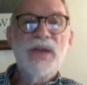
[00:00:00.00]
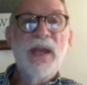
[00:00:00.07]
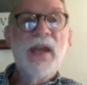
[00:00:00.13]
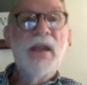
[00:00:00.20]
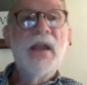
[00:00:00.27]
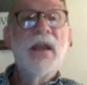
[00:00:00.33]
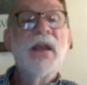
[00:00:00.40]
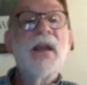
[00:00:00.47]

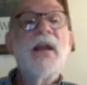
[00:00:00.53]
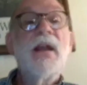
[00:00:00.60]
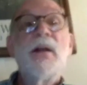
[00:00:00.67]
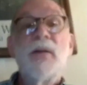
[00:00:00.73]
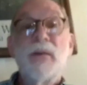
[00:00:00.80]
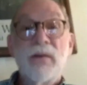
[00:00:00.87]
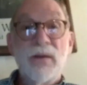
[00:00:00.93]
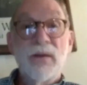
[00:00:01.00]
saying,
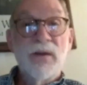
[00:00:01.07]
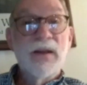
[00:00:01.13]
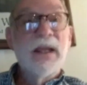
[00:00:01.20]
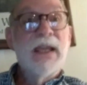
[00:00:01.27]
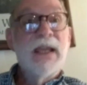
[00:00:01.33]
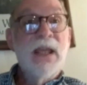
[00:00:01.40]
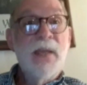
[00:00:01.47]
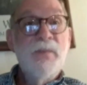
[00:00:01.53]

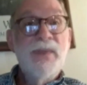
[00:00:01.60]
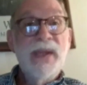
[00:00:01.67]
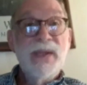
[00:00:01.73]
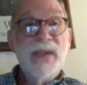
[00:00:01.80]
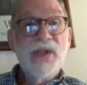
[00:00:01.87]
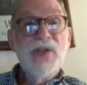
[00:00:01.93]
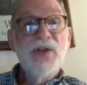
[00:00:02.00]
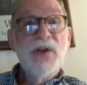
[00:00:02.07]
keep
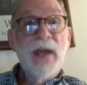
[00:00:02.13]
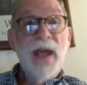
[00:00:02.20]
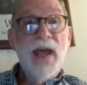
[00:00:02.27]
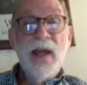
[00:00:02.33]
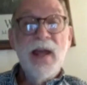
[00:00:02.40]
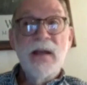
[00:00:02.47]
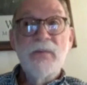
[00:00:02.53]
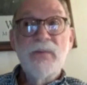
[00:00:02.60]
this in your
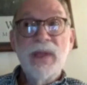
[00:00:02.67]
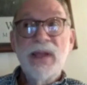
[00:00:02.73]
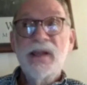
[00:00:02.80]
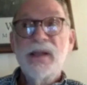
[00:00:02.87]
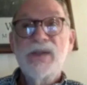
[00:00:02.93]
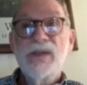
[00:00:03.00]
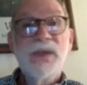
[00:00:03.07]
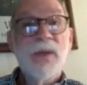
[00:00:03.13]
head,
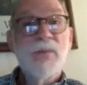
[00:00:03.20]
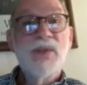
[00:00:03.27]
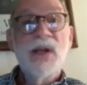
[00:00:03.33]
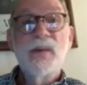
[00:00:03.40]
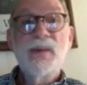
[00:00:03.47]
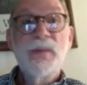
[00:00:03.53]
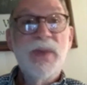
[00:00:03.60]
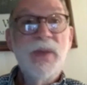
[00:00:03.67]
because
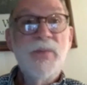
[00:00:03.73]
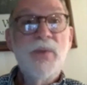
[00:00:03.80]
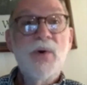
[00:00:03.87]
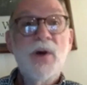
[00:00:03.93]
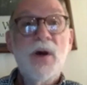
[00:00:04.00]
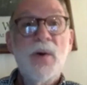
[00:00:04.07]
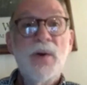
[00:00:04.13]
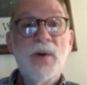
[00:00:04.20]
sometimes people
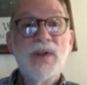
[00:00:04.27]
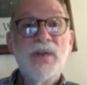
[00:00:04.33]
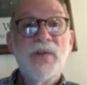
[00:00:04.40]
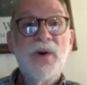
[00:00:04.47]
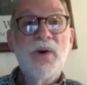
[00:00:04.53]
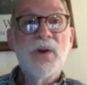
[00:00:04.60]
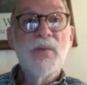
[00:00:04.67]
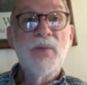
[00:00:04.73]
go into the
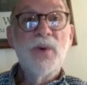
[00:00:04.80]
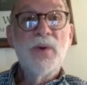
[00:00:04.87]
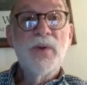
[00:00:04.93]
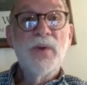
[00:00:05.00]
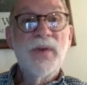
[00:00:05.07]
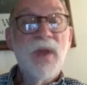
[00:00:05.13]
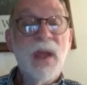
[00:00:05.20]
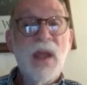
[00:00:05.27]
voting
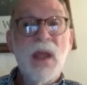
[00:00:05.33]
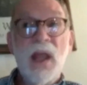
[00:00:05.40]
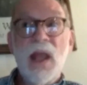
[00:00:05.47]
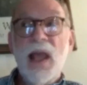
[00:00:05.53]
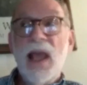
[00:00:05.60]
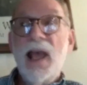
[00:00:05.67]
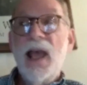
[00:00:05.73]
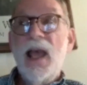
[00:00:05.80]
booth
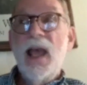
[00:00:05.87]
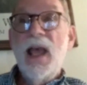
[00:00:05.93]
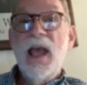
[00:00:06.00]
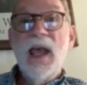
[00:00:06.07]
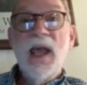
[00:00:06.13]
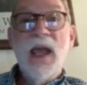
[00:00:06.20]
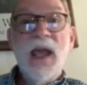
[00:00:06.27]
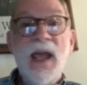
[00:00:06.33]

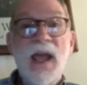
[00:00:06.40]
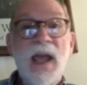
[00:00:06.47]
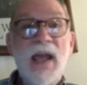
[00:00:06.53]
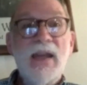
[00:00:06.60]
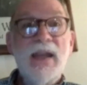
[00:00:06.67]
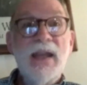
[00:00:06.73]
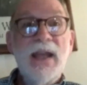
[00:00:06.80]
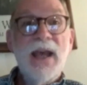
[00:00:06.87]

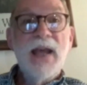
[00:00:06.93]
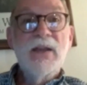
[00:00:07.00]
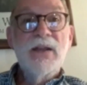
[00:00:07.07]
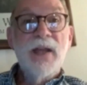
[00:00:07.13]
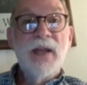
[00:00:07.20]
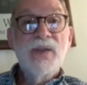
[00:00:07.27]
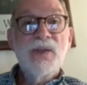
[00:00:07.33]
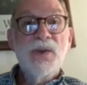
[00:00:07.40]
and they act
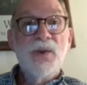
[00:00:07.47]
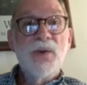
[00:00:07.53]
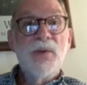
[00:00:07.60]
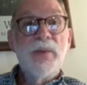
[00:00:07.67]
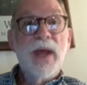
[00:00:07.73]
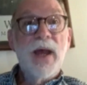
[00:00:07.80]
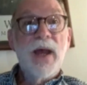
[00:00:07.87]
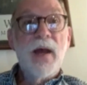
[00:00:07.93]
like
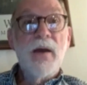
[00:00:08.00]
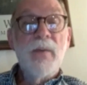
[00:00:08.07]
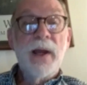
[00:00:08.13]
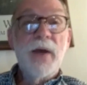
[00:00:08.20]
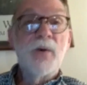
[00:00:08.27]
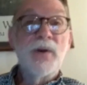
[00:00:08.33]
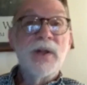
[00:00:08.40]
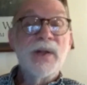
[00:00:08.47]
solar
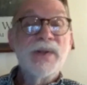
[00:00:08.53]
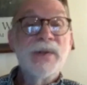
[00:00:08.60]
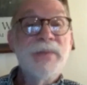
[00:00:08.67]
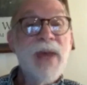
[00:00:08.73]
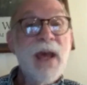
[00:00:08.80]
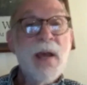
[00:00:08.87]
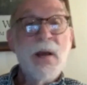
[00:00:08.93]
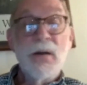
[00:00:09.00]
power doesn't
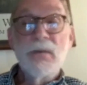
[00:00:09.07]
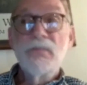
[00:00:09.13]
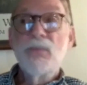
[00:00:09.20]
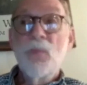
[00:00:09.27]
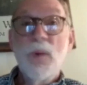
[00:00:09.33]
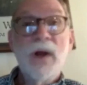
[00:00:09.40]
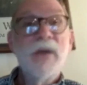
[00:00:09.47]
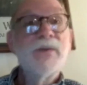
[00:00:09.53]
matter.
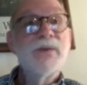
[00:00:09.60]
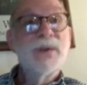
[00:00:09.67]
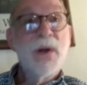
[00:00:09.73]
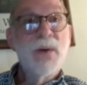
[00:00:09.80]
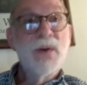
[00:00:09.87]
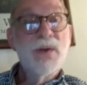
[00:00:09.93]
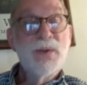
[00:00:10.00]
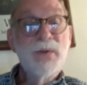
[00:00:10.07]
Well,
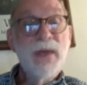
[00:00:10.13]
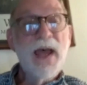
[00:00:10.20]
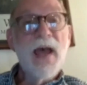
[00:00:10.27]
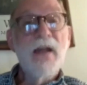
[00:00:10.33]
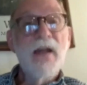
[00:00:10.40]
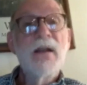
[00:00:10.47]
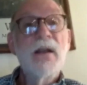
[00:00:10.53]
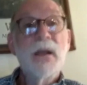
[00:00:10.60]
don't do
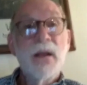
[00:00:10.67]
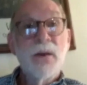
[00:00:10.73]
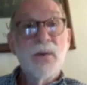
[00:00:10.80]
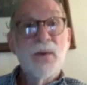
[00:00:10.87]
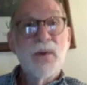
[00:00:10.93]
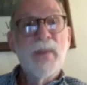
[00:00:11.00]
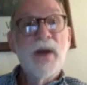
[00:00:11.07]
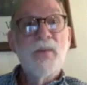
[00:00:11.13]
that.
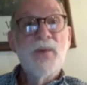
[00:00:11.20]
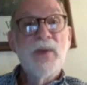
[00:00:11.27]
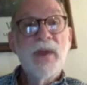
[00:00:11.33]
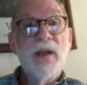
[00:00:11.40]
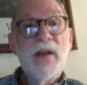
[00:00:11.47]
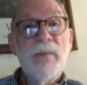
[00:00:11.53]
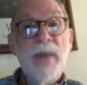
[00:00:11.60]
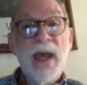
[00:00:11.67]
Remember
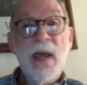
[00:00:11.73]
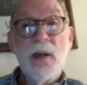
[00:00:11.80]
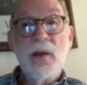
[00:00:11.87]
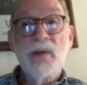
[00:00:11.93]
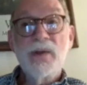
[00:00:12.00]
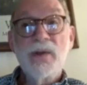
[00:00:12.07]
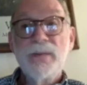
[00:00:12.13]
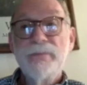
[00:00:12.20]
that it
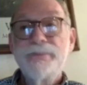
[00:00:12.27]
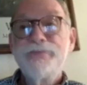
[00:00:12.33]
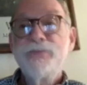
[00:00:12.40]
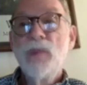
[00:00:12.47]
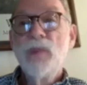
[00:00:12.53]
matters.